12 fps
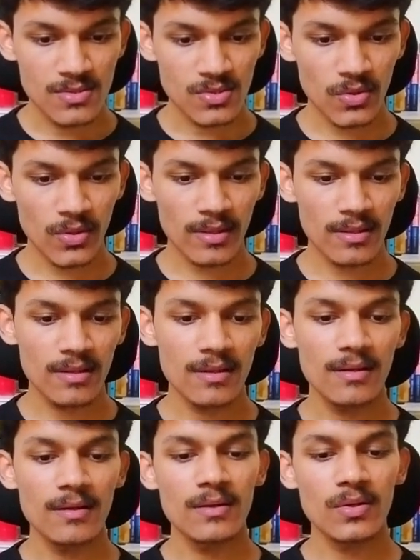So
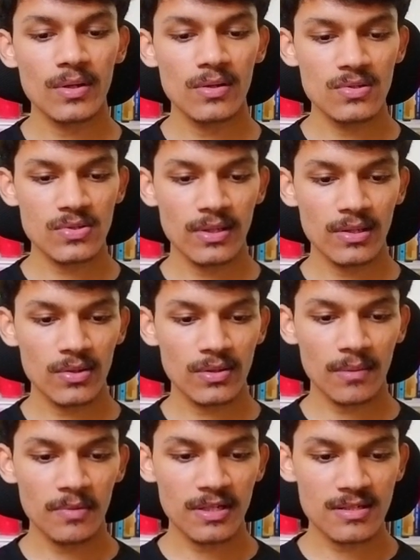you can also
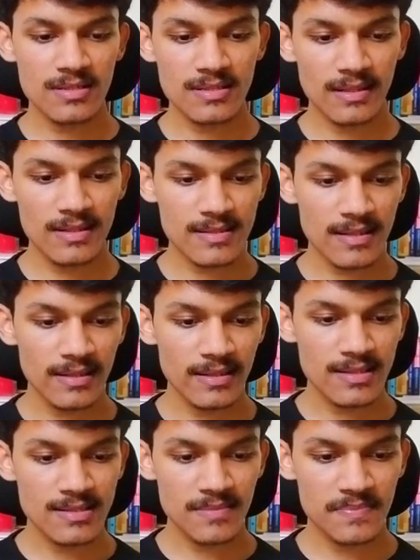include communication skills and
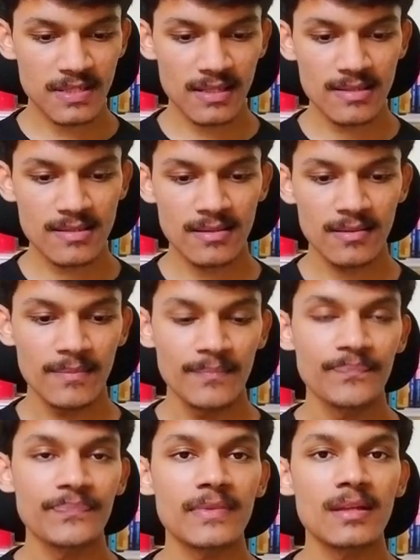leadership skills.
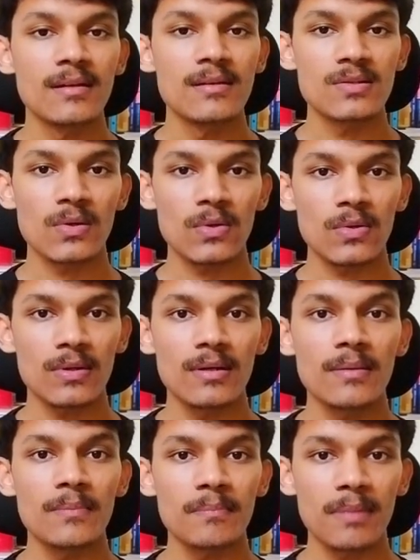So,
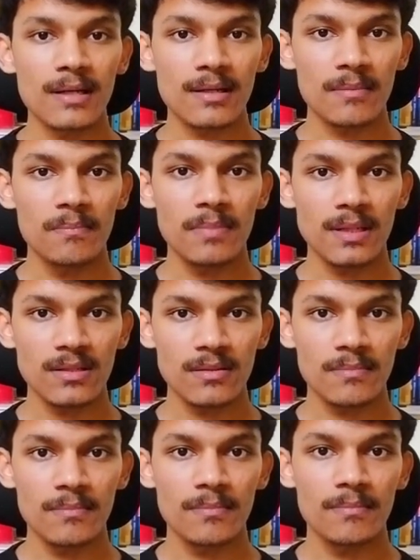but
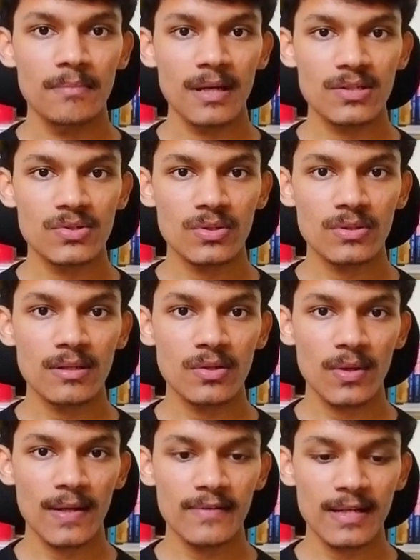make sure
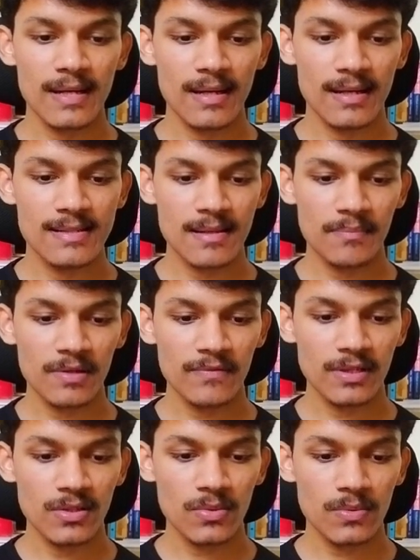that you have an example
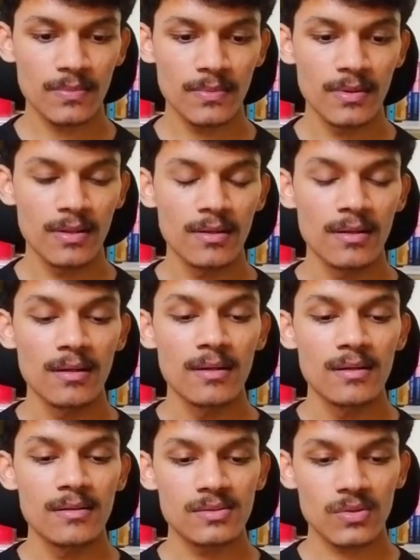with you.
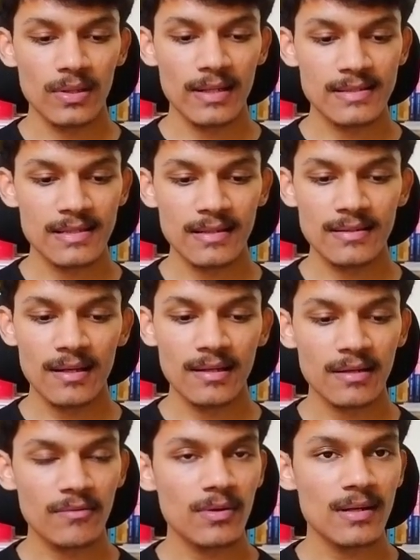So let's say the
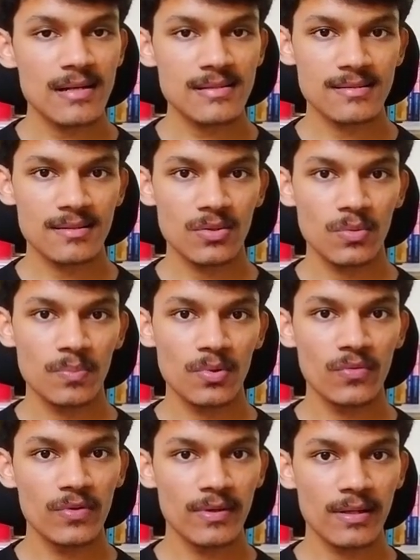interviewer asks to
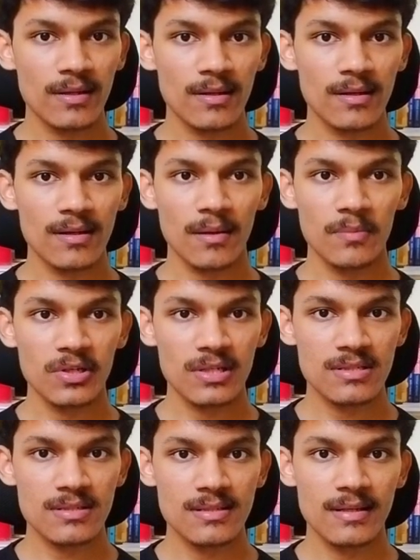prove your
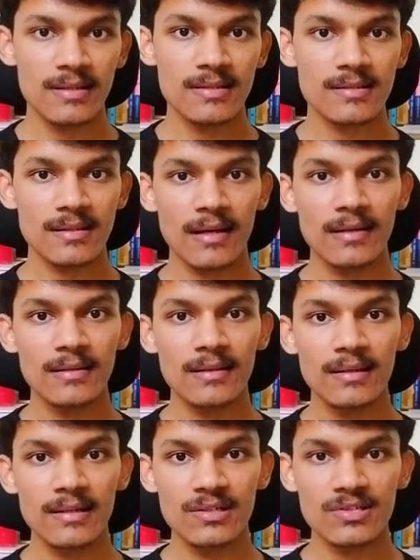communication skills and
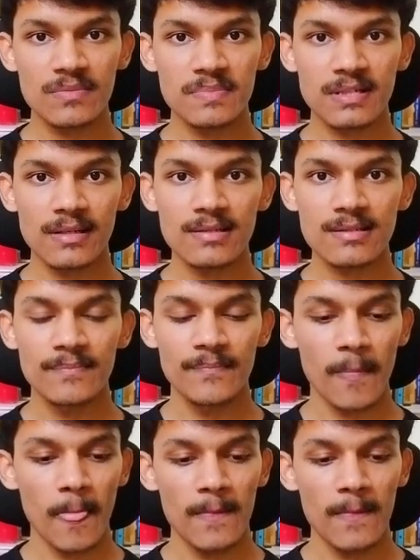leadership skills.